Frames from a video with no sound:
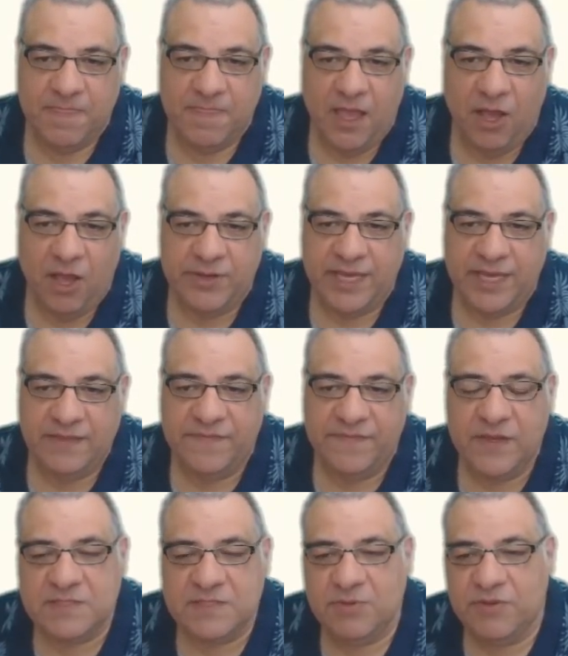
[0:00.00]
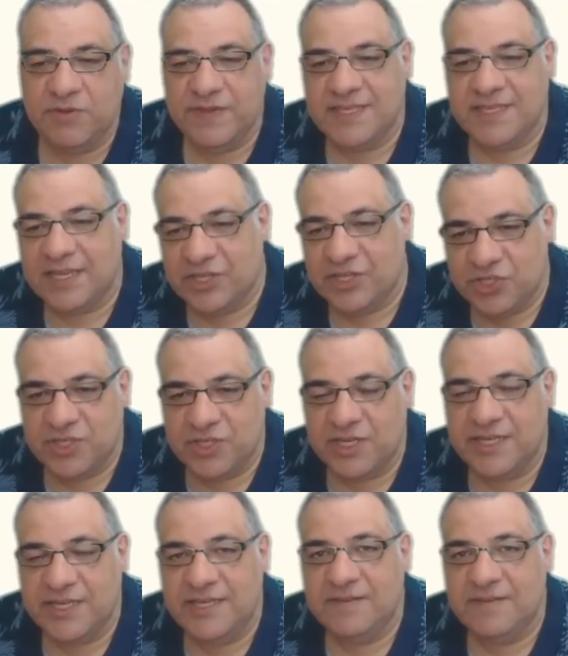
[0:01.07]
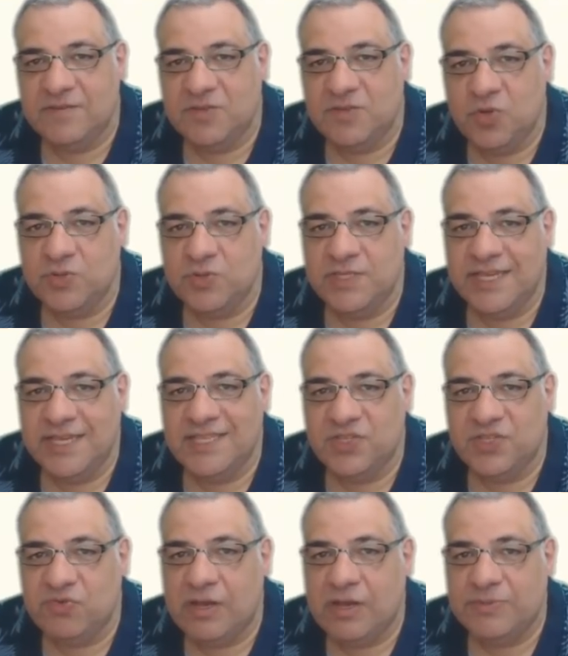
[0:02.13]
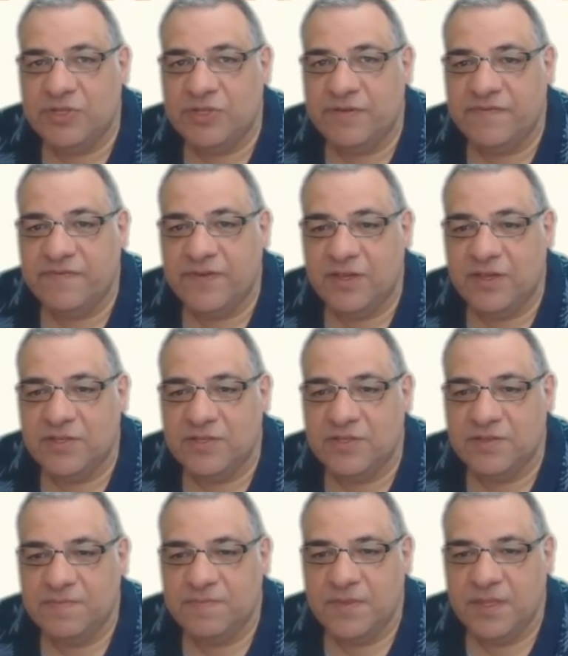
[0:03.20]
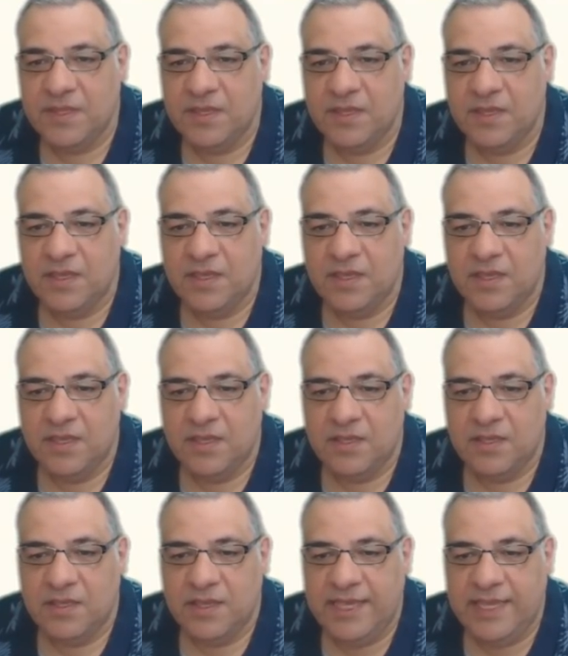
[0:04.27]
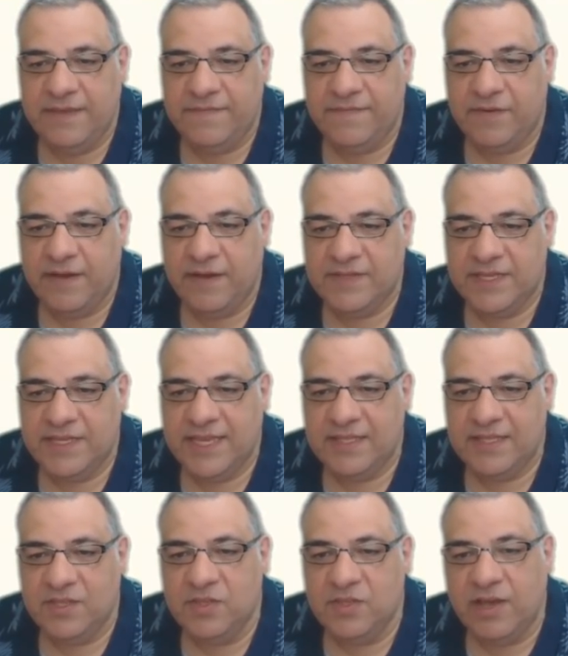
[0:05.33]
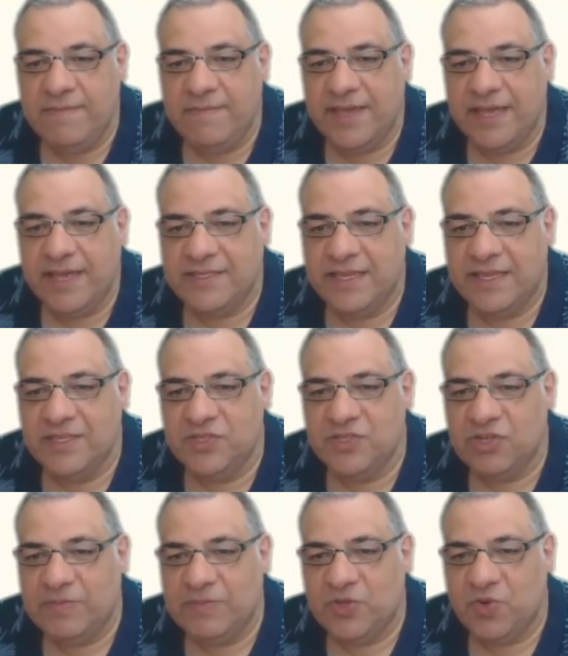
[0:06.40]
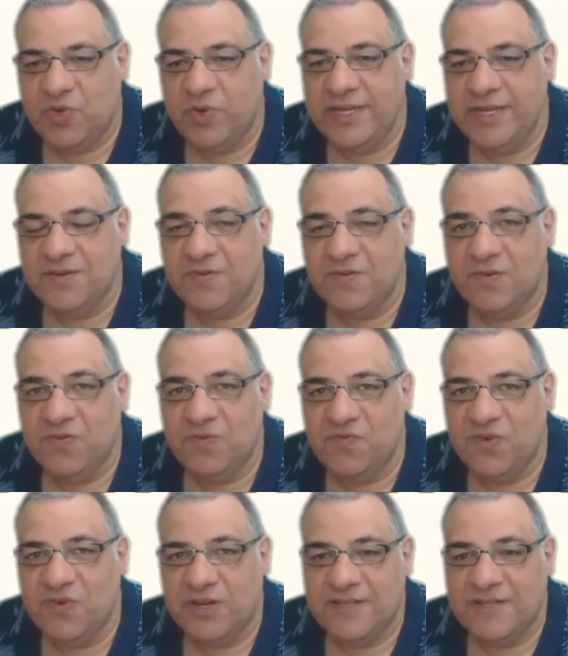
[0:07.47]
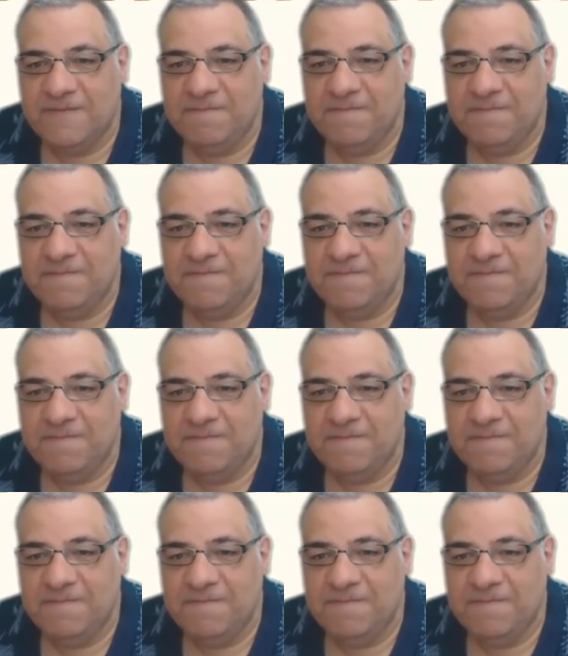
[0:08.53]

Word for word: Okay, the first move is actually causing interruption first. e5 to kick the knight back to interrupt the queen and rook.